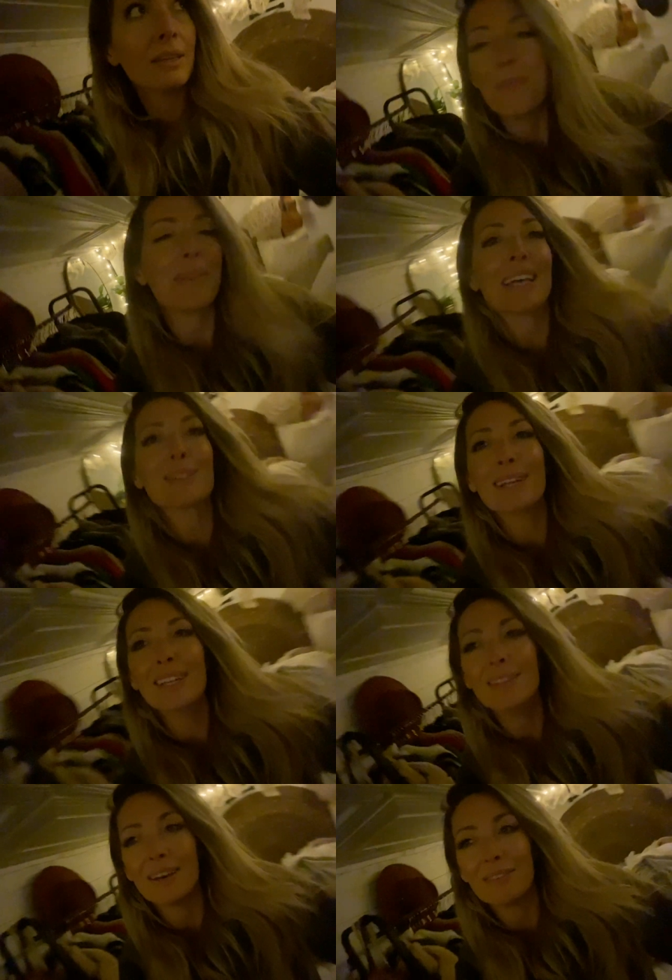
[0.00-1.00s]
But that's what I
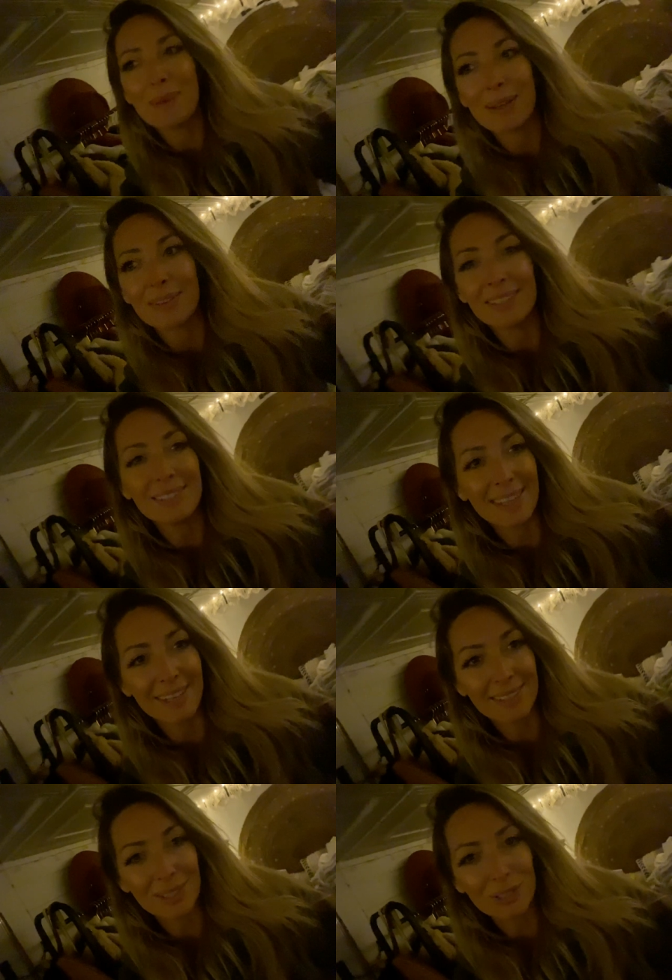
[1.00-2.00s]
love about these
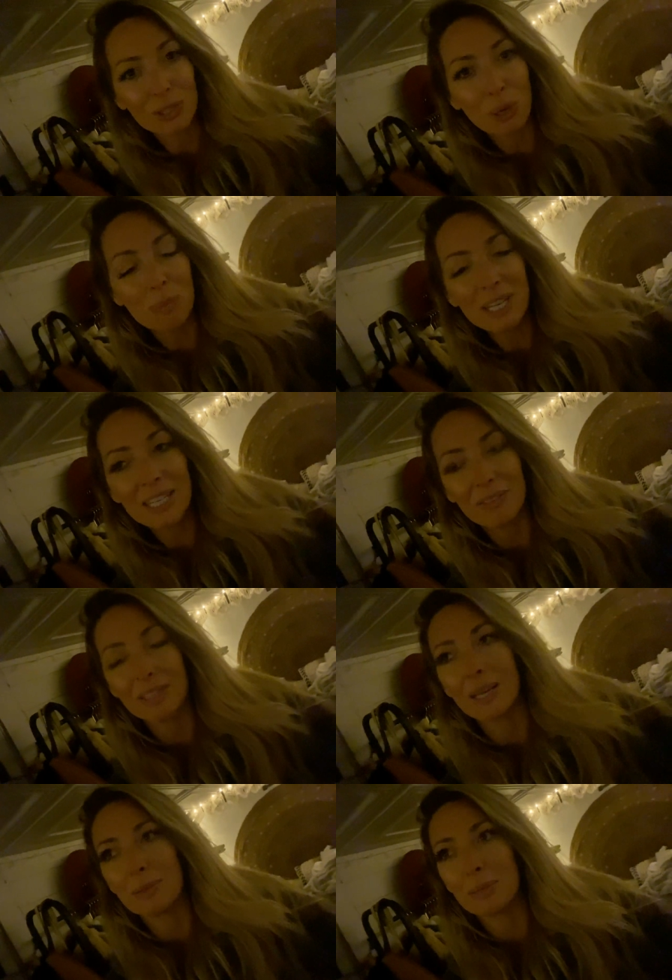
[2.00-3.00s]
things. There's so many
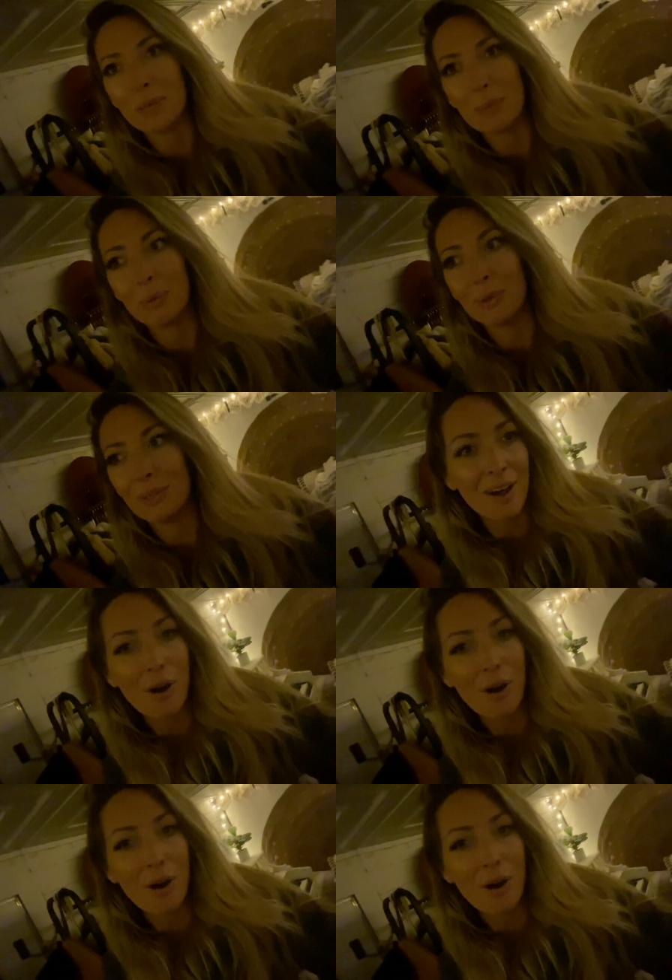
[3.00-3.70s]
different types of people.